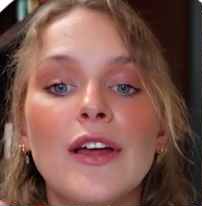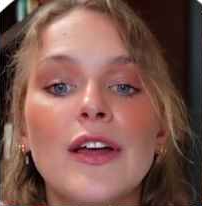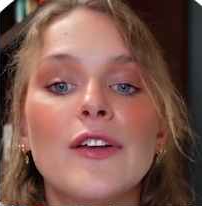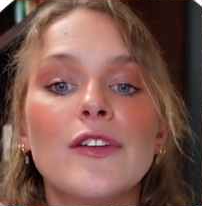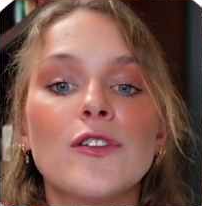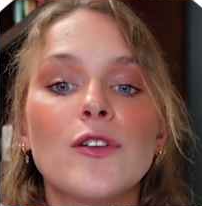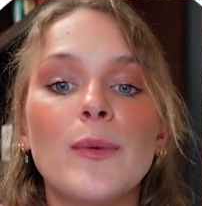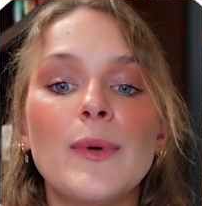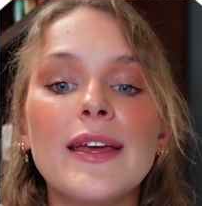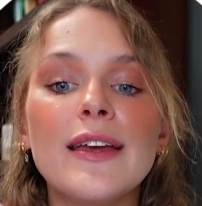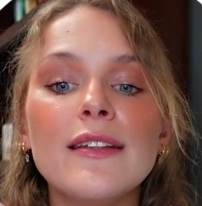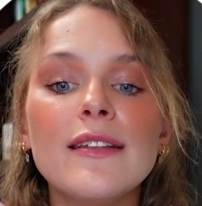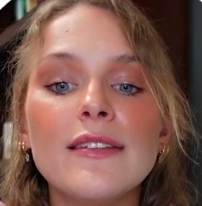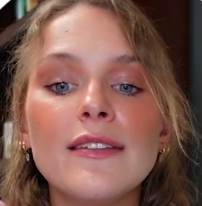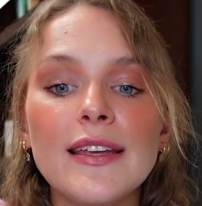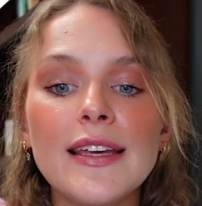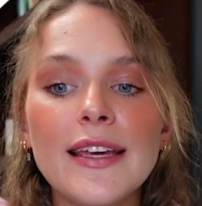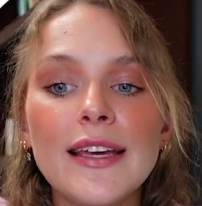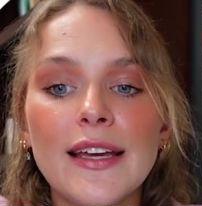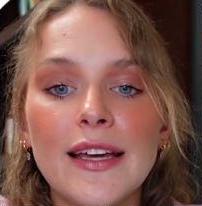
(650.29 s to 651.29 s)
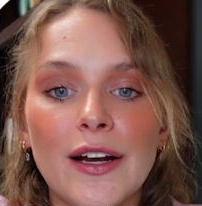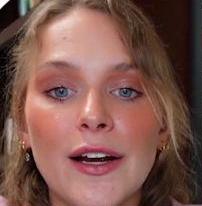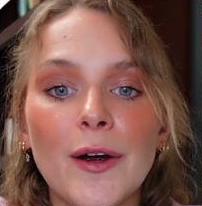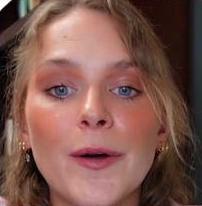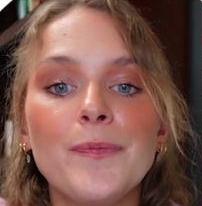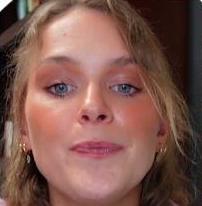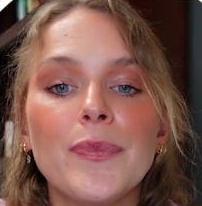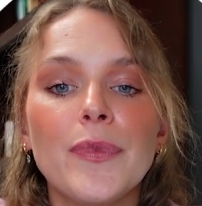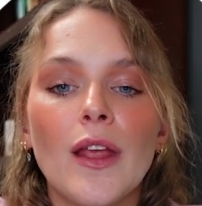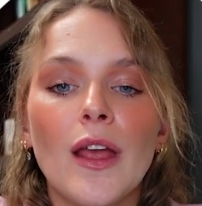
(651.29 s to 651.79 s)
So we can see here
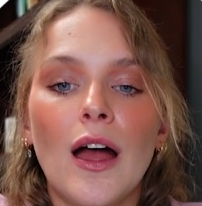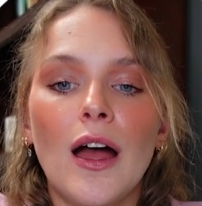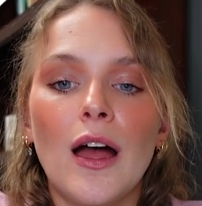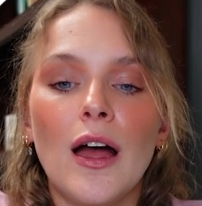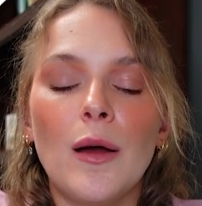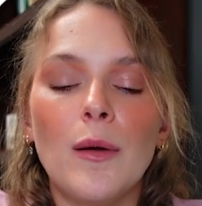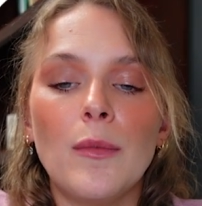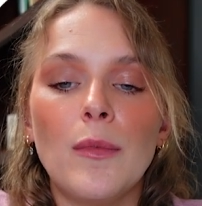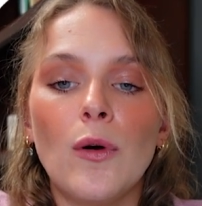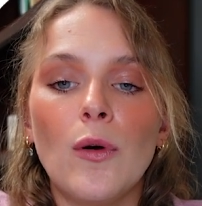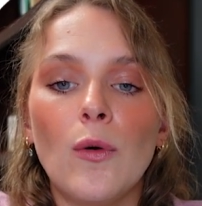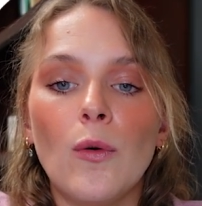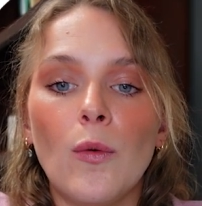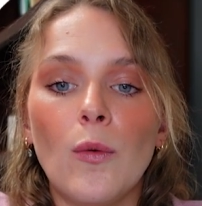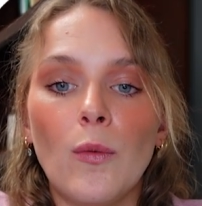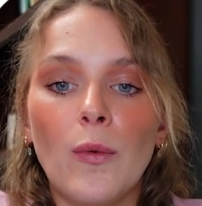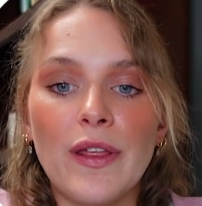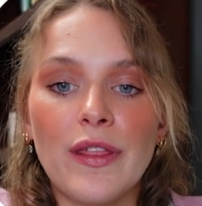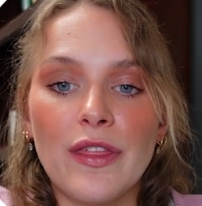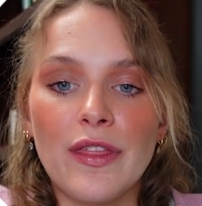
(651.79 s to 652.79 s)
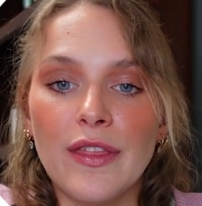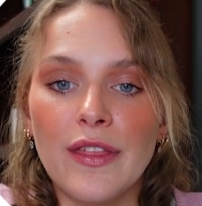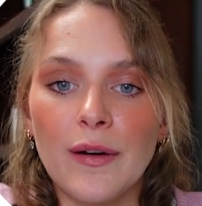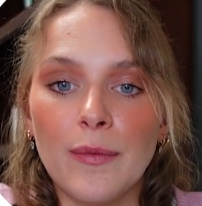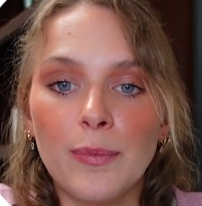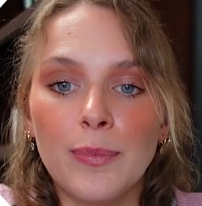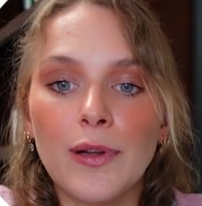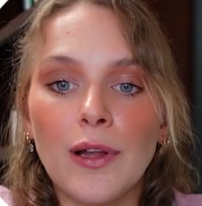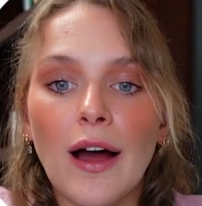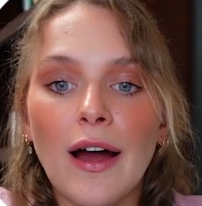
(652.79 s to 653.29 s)
with the
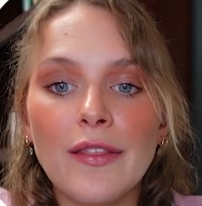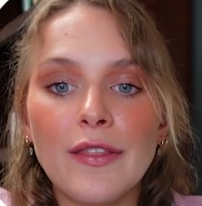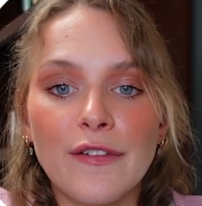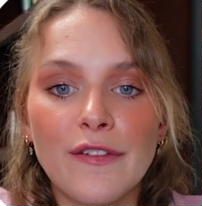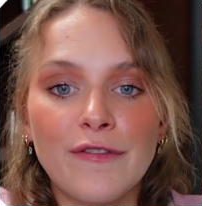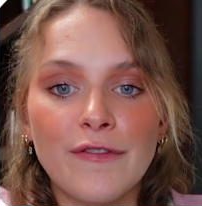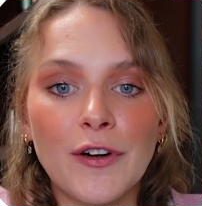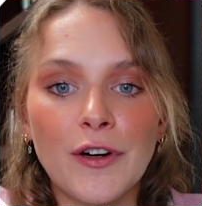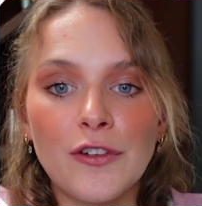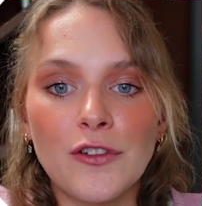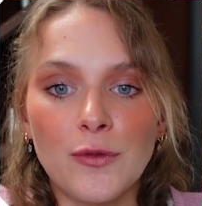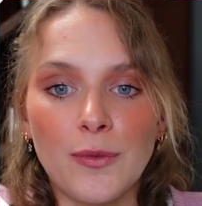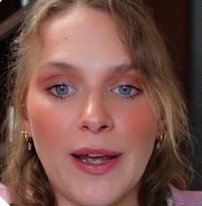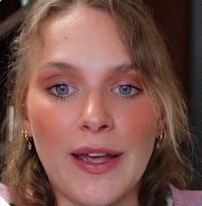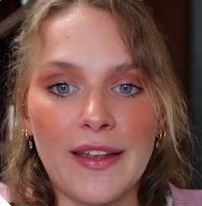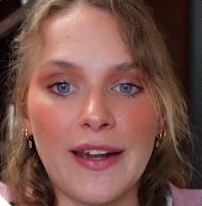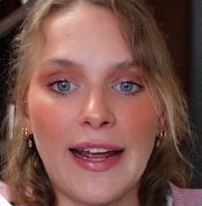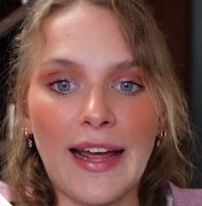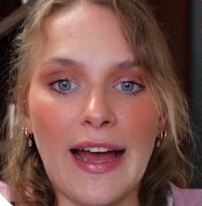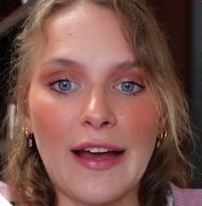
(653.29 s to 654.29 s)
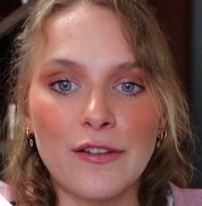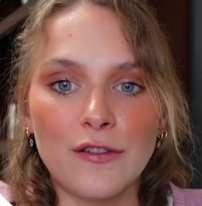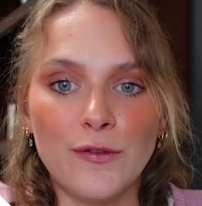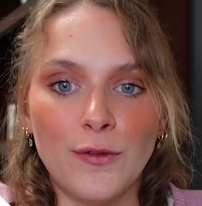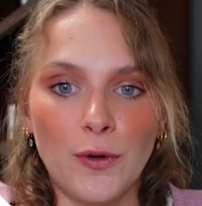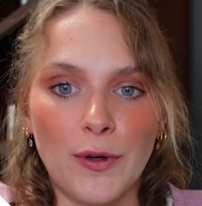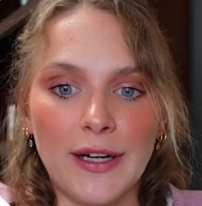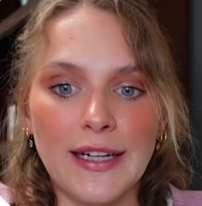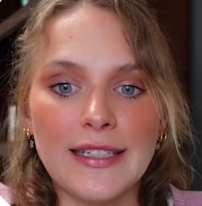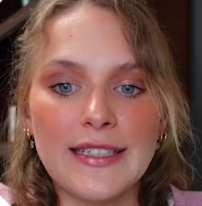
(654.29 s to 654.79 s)
plot, the first way that I asked
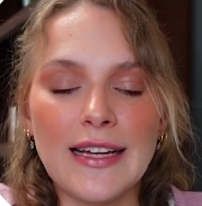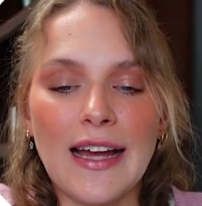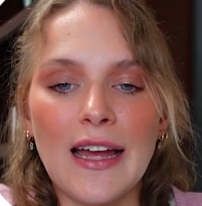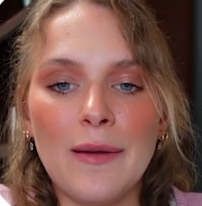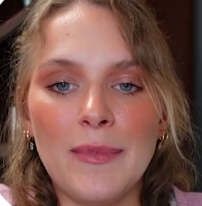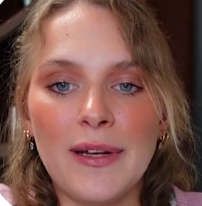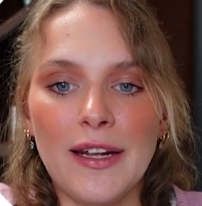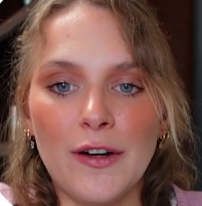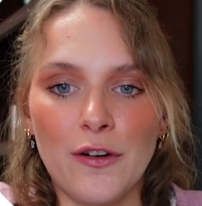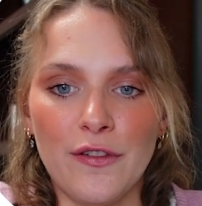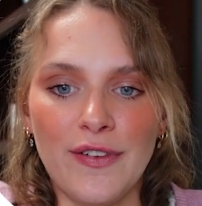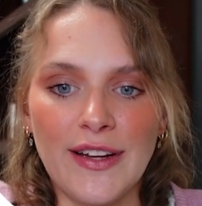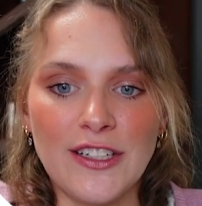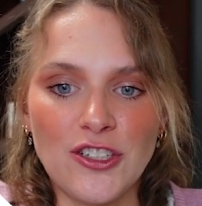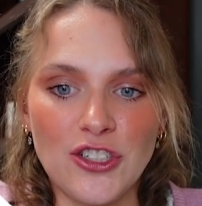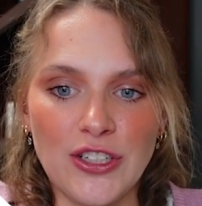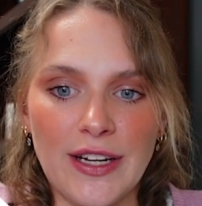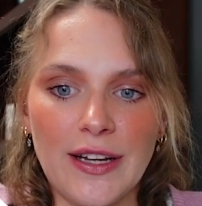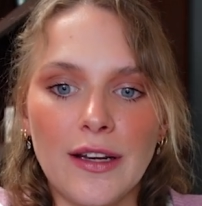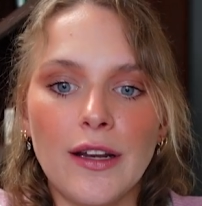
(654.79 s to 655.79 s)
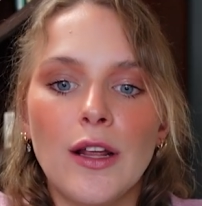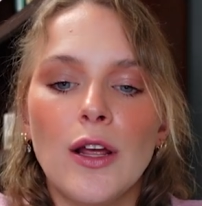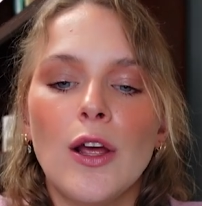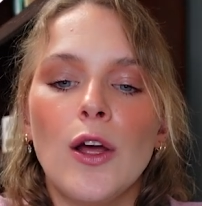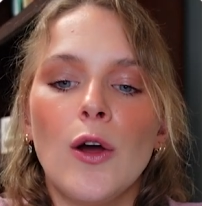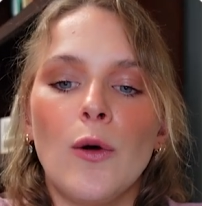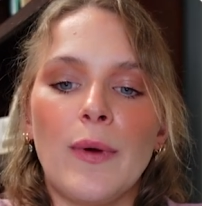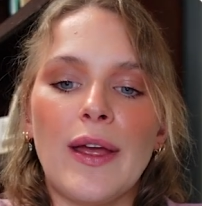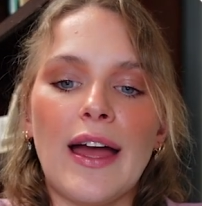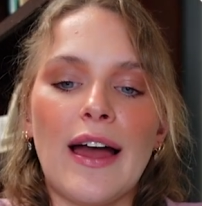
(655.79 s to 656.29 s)
for it, time and intervention,
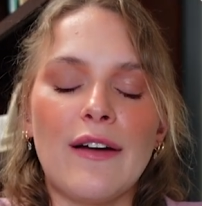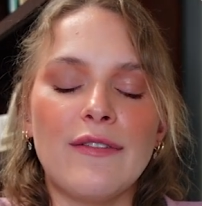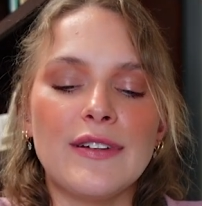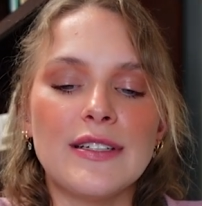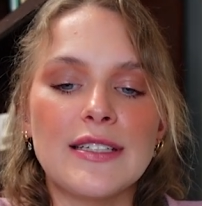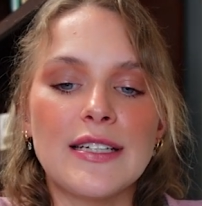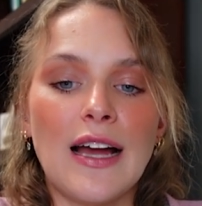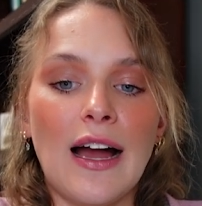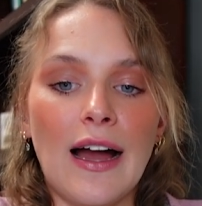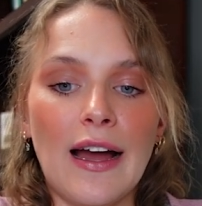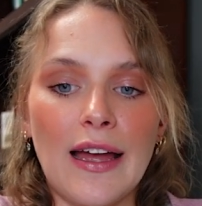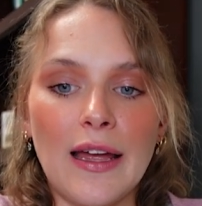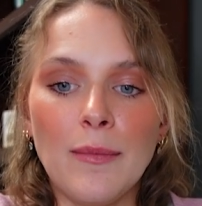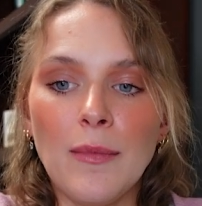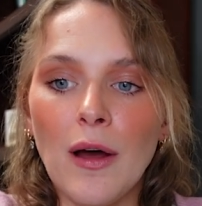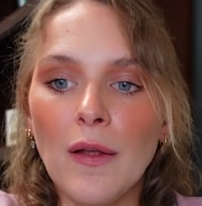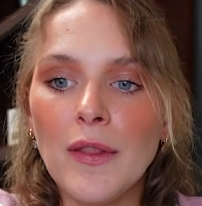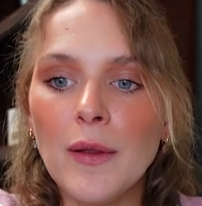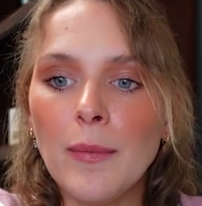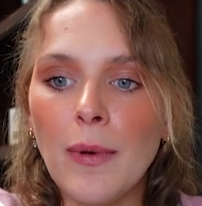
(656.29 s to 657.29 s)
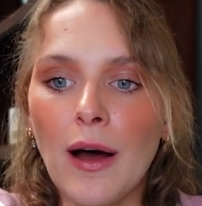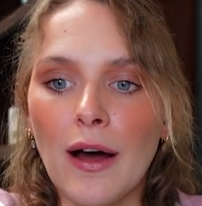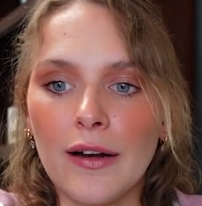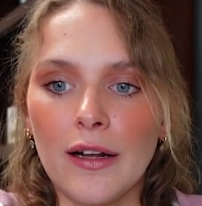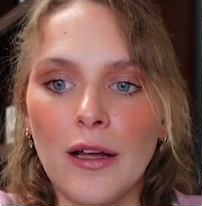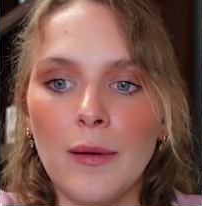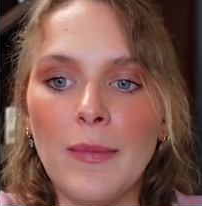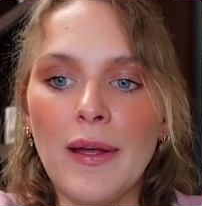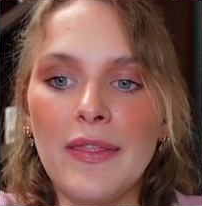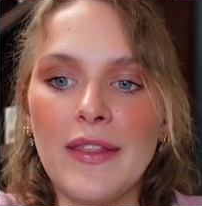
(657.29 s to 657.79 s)
we have time on the
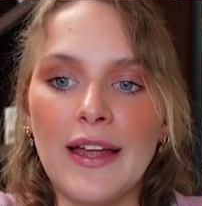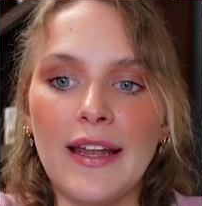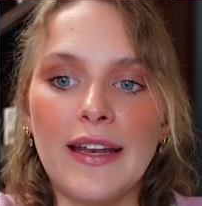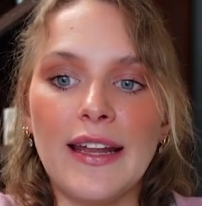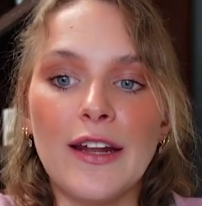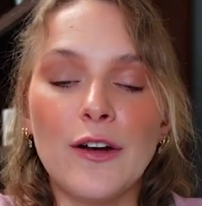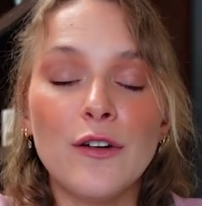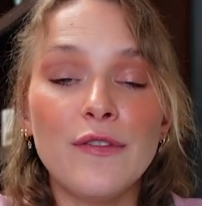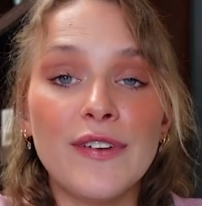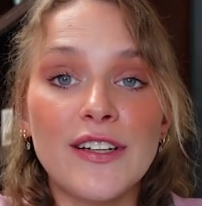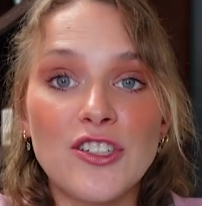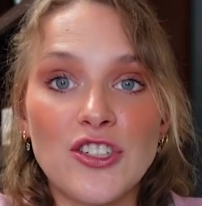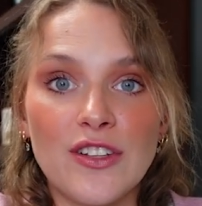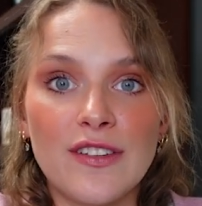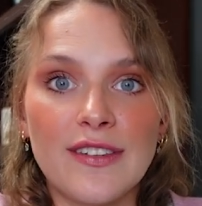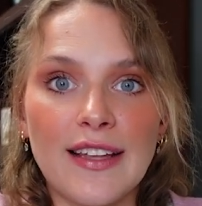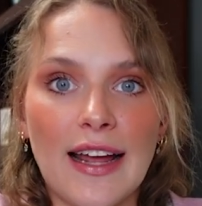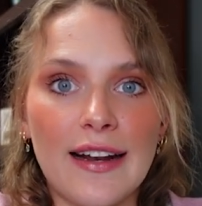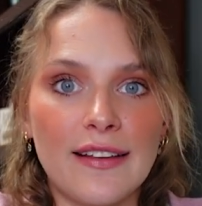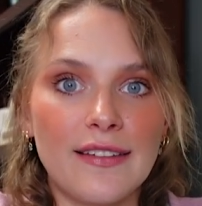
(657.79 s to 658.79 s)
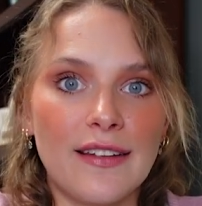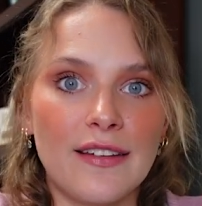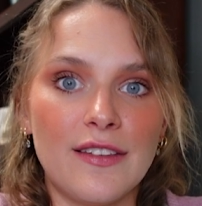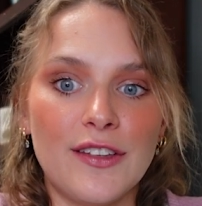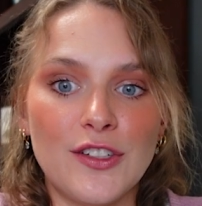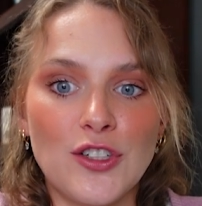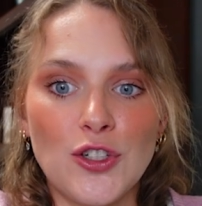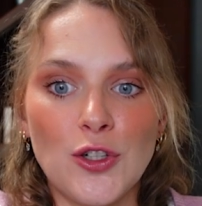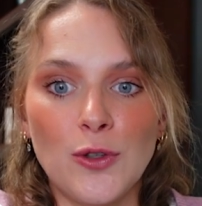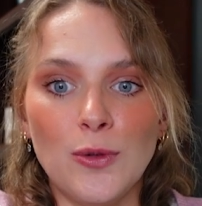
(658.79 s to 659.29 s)
bottom and then intervention status as the
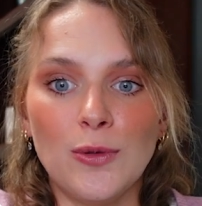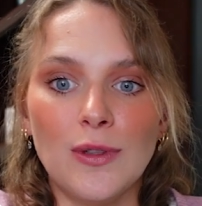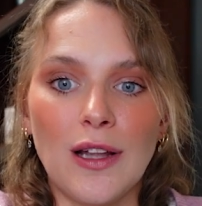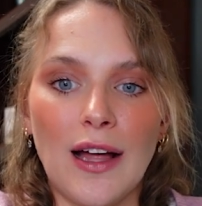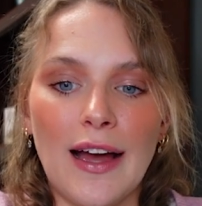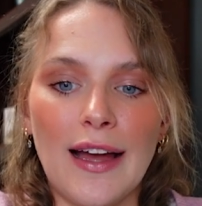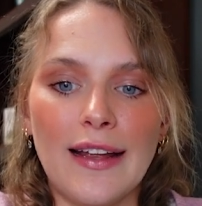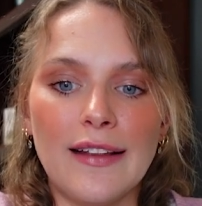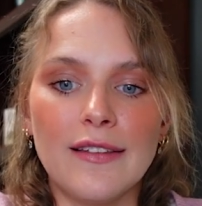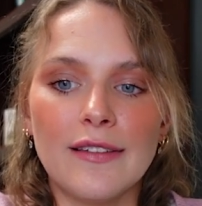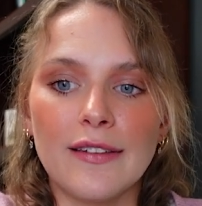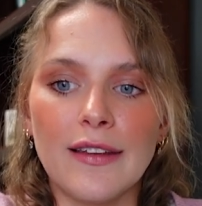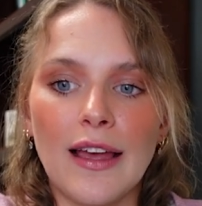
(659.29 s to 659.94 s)
2 lines.